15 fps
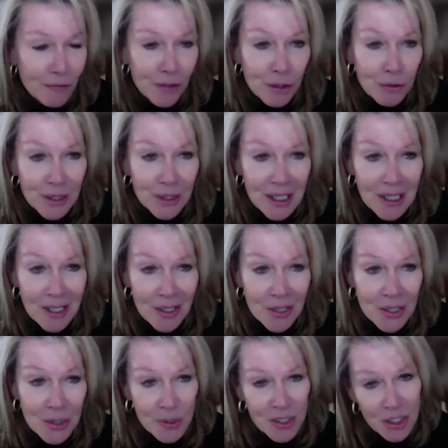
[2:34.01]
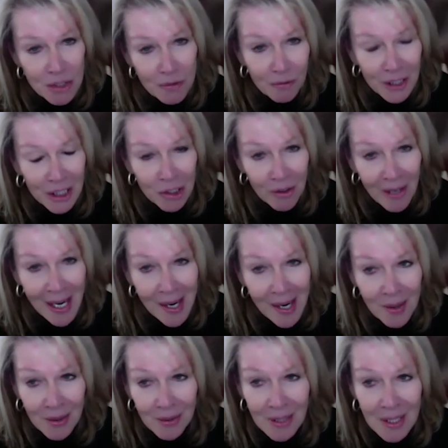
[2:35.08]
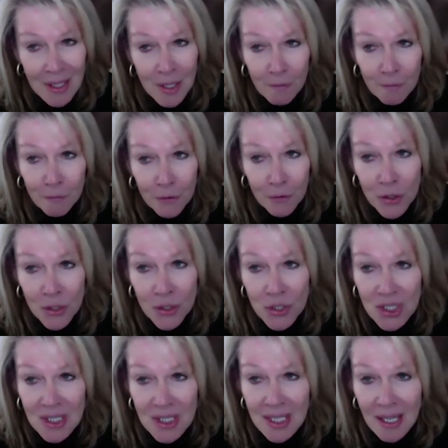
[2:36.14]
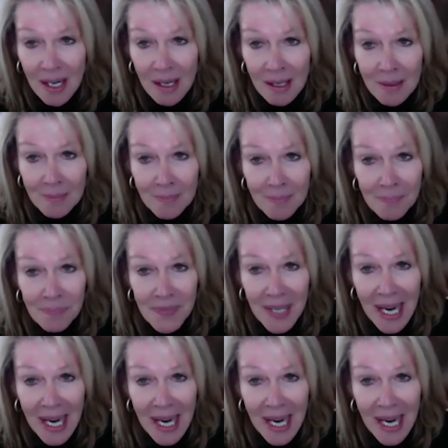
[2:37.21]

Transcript: few years was to figure out first um,